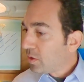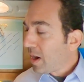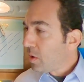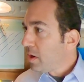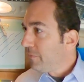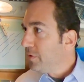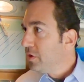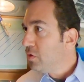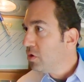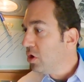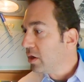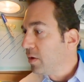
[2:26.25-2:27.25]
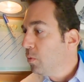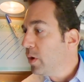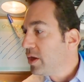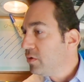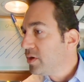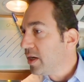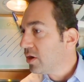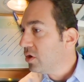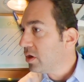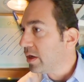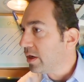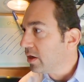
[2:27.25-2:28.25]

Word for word: So how often do you cook and what do you tend to cook in